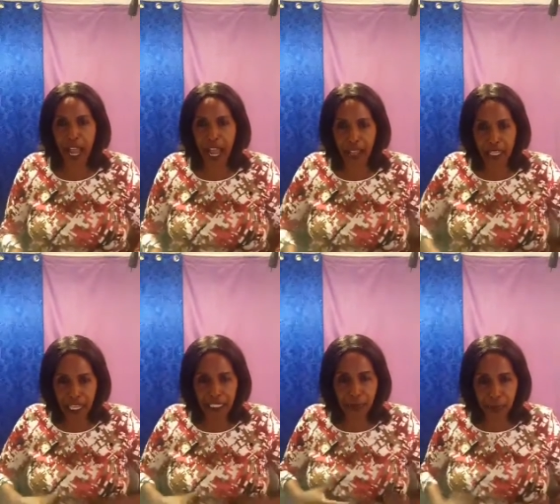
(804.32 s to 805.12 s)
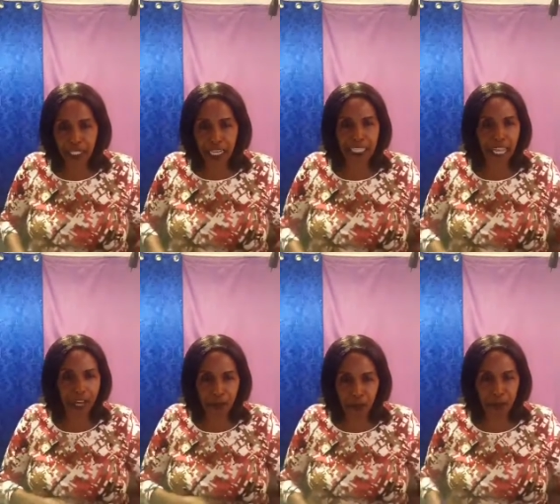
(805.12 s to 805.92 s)
I get pregnant, I
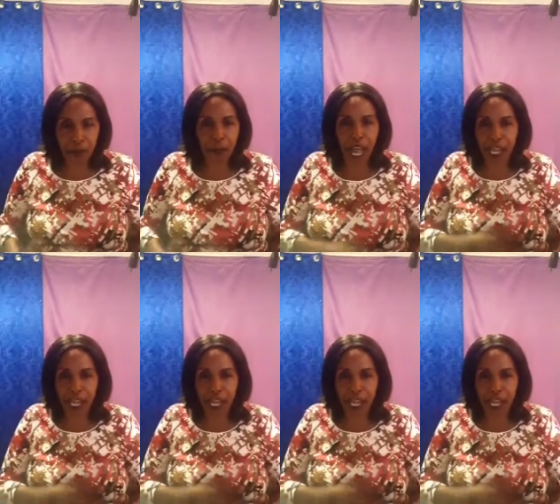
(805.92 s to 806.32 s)
remove them.